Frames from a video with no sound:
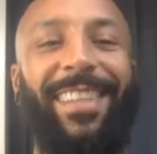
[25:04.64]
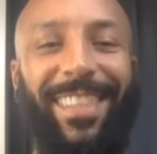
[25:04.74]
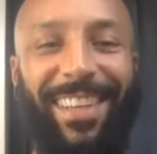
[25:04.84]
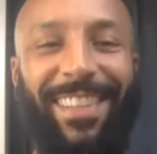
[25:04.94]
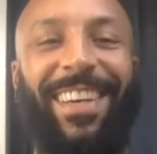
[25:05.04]

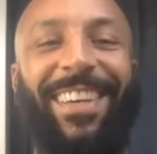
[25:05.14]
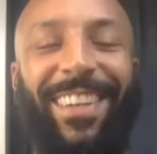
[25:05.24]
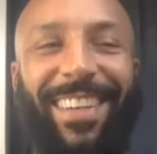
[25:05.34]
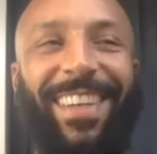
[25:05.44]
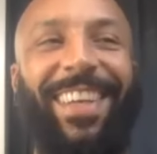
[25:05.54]
something's going
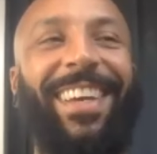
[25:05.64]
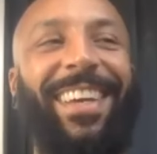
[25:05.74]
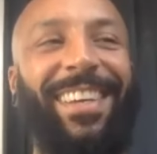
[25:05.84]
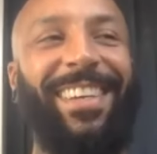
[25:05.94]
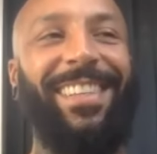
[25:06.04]
on here
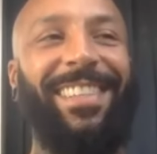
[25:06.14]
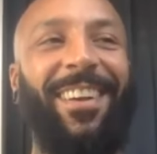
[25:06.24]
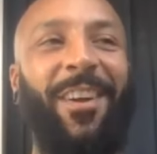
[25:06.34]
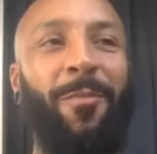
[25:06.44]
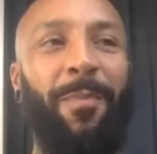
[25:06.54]
so
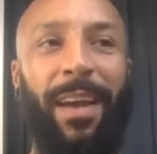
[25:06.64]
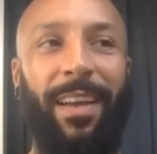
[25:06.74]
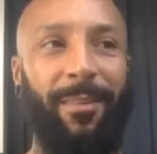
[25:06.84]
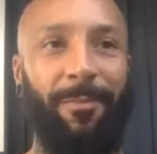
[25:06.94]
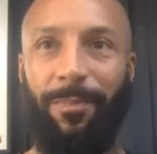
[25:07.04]
now go
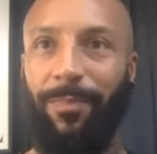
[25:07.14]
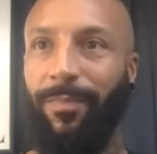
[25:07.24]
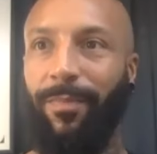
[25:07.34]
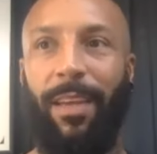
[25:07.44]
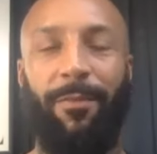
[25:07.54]
back
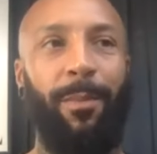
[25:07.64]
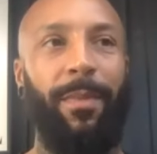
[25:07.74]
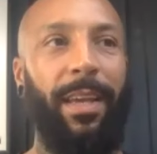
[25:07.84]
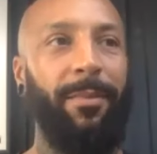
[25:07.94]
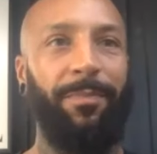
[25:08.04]
then from
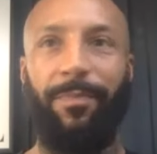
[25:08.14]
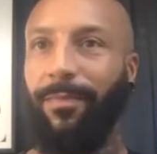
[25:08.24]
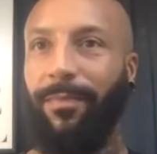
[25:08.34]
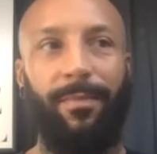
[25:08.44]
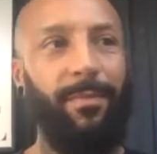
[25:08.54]
then
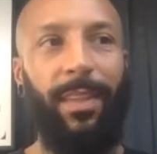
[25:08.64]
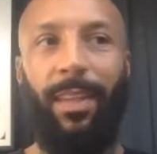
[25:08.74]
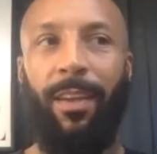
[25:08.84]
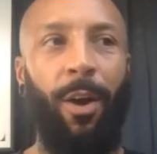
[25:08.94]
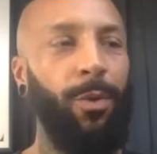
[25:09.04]

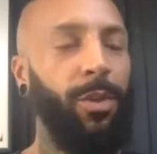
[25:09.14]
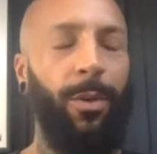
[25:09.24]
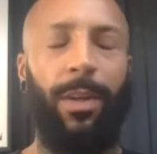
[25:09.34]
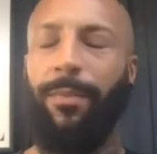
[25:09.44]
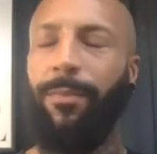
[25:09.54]
cold
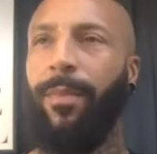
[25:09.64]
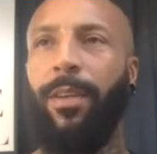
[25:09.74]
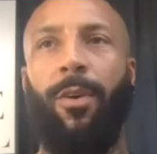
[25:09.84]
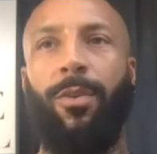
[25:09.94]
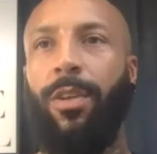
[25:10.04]
shoulder
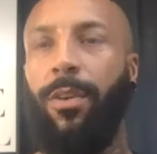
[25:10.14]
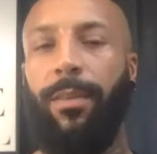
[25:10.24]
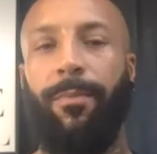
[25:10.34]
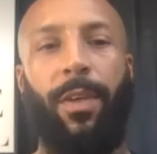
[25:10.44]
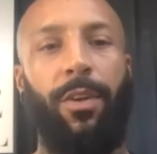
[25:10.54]
cold shoulder
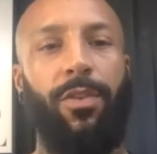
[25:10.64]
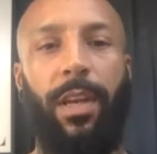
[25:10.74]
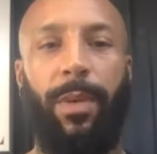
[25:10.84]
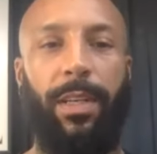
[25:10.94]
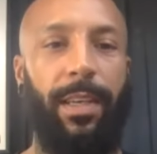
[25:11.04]
you're not
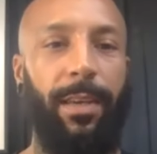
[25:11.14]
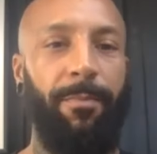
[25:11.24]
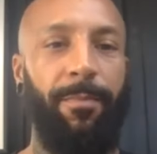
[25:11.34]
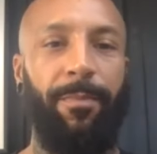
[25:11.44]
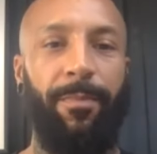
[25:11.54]
training with the
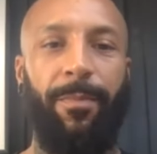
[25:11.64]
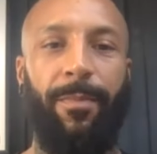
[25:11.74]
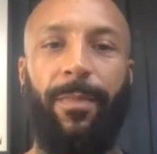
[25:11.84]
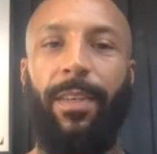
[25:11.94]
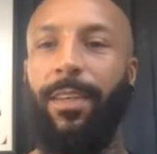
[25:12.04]
team
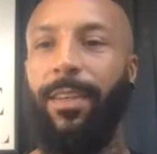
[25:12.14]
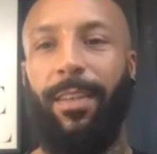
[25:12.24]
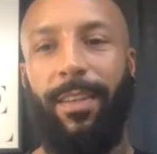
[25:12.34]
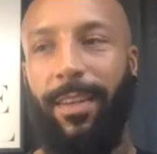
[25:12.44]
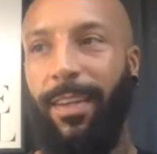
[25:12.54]
da,
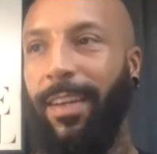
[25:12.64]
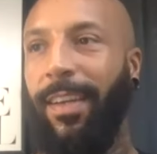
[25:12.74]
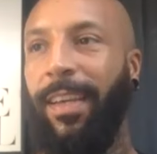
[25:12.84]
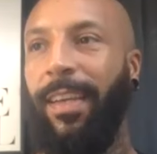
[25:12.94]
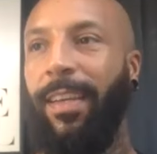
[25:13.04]
da, da,
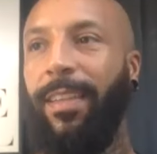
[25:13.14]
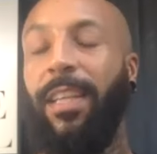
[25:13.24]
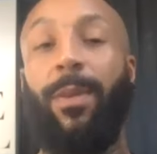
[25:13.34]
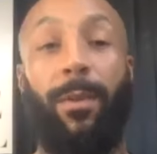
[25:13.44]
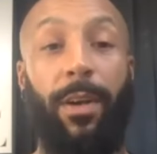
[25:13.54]

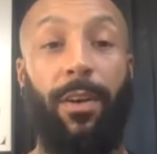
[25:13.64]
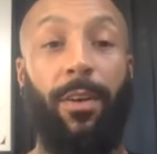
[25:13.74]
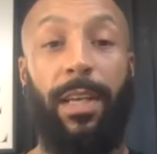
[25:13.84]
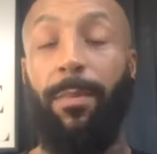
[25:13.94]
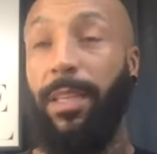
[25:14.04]
that's when i went on
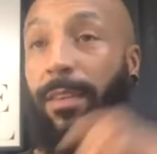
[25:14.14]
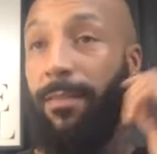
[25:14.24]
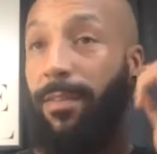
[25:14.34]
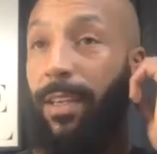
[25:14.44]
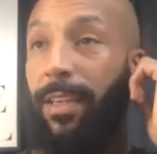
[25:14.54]
loan to aberdeen
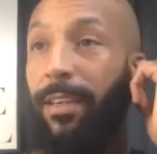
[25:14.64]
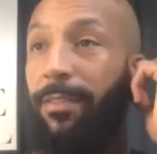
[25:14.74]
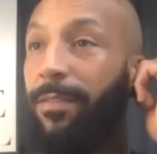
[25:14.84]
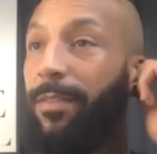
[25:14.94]
Funny enough